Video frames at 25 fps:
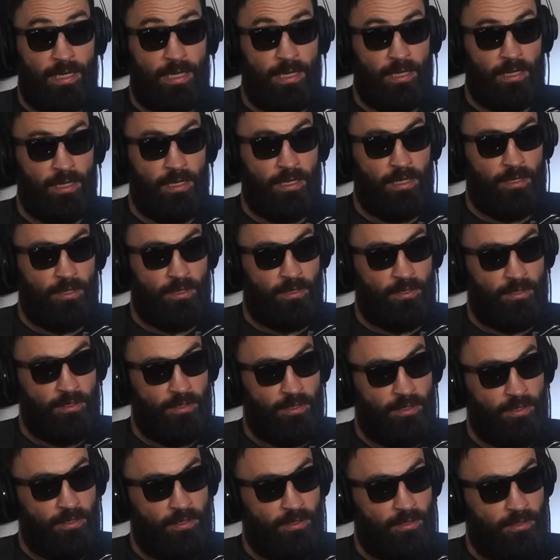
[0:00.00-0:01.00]

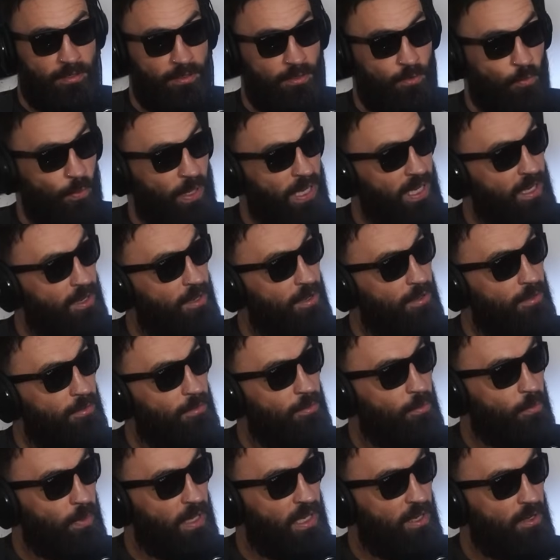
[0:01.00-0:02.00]
the wee cut.
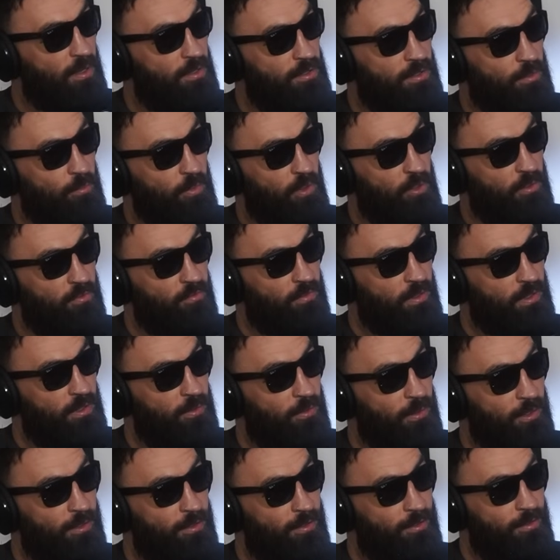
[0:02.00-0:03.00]
The wee cut's a brilliant
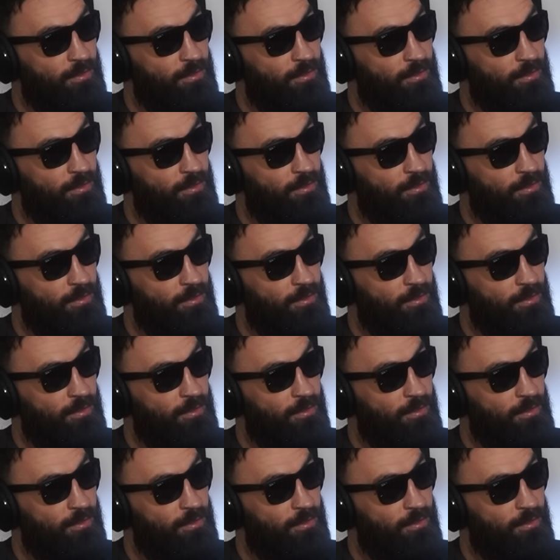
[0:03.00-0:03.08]
video, isn't it?